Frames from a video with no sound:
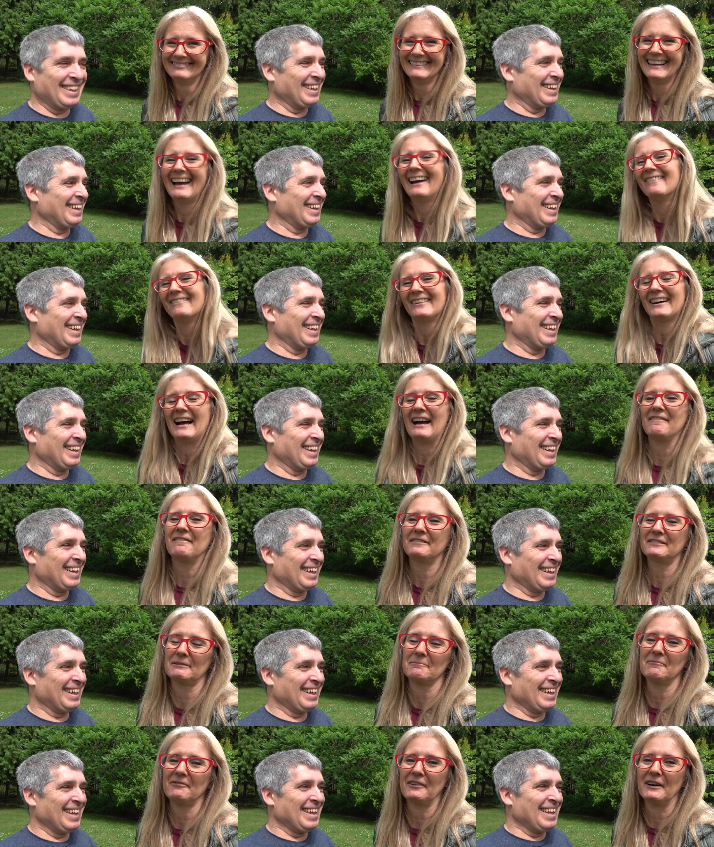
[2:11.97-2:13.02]
Speaker 1: and we'll
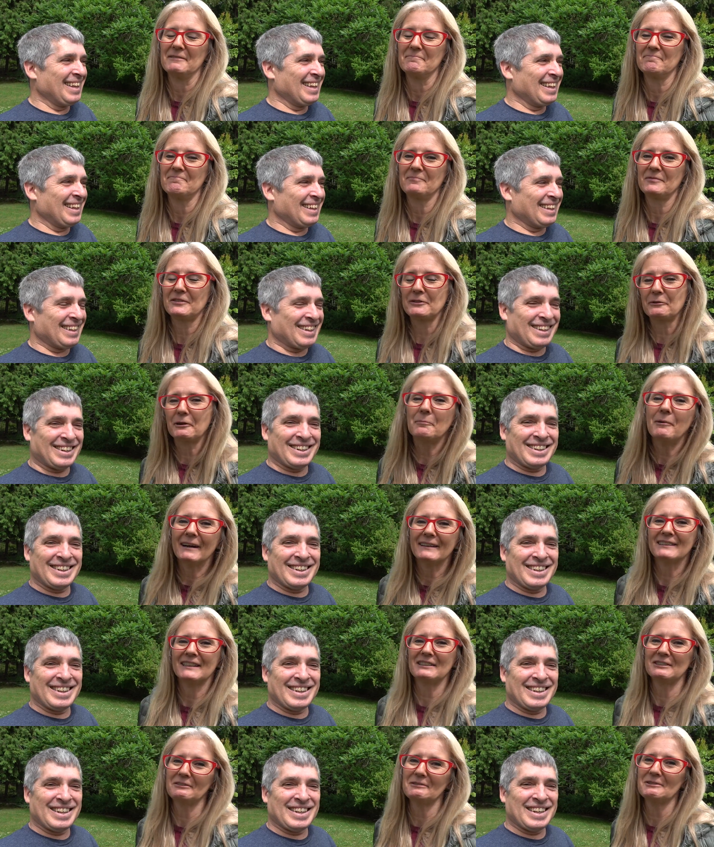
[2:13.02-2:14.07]
have some fun. So come
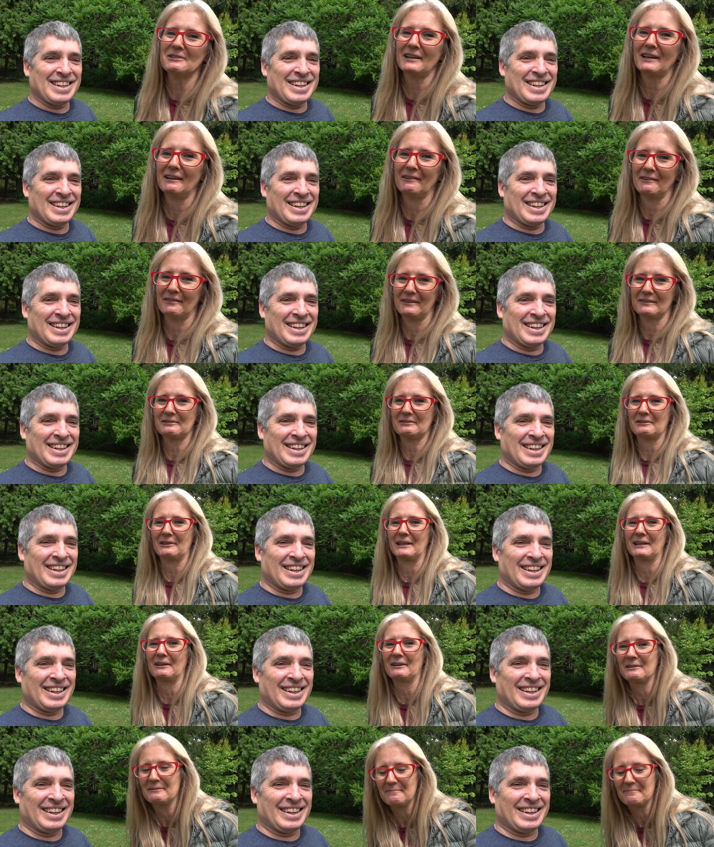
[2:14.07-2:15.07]
on, let's go check out this trailer.